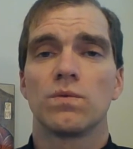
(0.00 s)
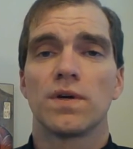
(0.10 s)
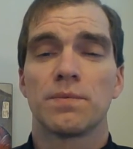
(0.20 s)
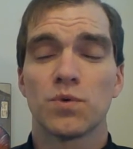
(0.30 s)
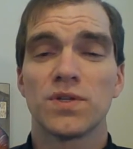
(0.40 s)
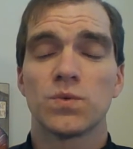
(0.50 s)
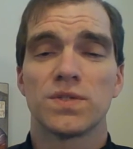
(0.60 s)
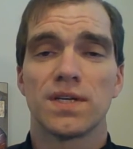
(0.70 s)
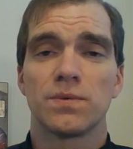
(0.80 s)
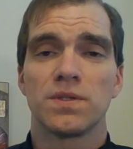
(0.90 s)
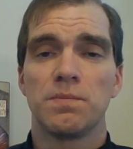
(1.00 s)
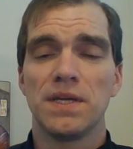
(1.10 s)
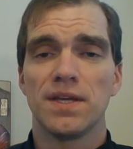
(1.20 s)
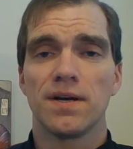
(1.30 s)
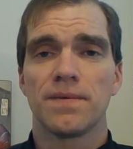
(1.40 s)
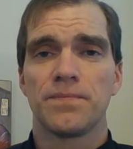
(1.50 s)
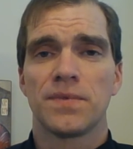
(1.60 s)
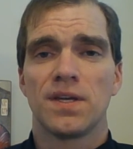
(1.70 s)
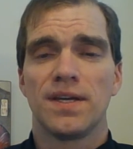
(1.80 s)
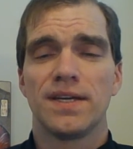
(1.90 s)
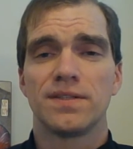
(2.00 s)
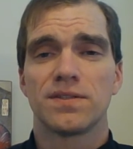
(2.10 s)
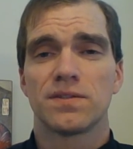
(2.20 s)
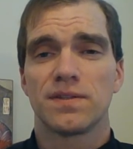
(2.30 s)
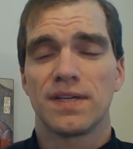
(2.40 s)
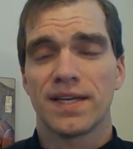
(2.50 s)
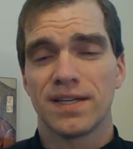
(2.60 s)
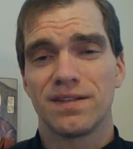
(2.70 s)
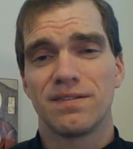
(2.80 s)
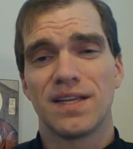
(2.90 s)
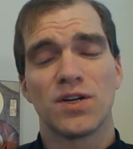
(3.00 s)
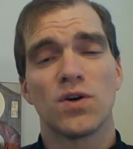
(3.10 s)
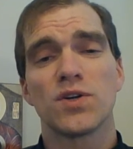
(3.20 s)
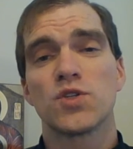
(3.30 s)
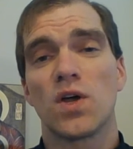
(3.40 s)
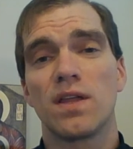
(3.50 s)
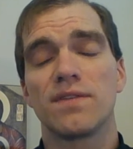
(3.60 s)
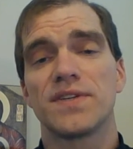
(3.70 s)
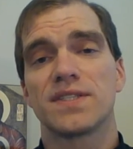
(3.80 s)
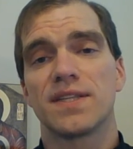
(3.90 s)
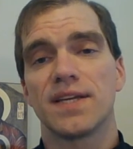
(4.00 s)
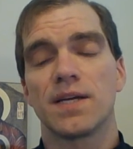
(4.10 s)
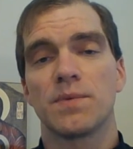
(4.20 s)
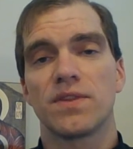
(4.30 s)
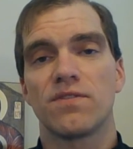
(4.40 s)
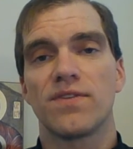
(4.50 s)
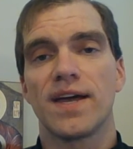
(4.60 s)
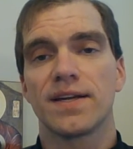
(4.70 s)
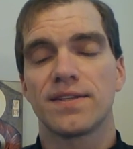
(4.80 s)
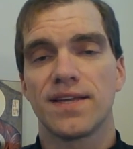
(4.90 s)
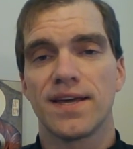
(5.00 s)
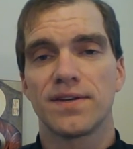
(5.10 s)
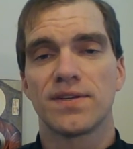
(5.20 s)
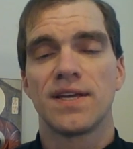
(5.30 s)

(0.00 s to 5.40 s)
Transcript: a priest was able to be there. And it can encourage all of us to think about the fact that